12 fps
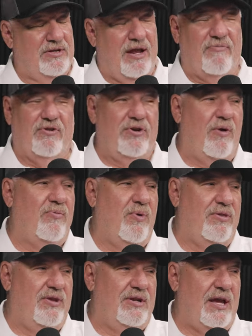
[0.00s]
You never know
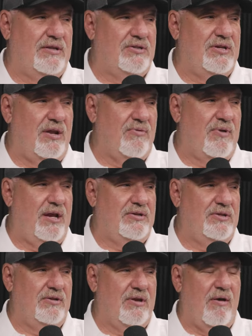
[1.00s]
where the next
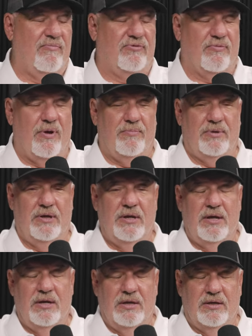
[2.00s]
generation comes from. Yeah,
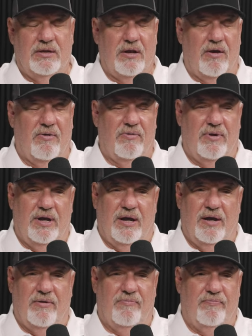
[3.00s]
you know
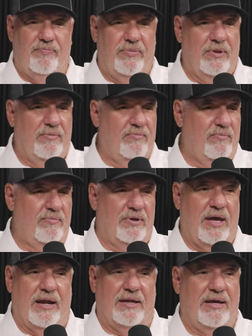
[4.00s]
um,
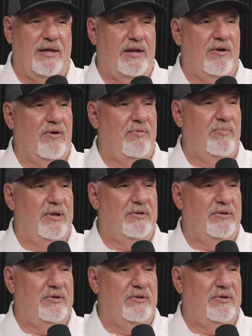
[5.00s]
we got a kid here in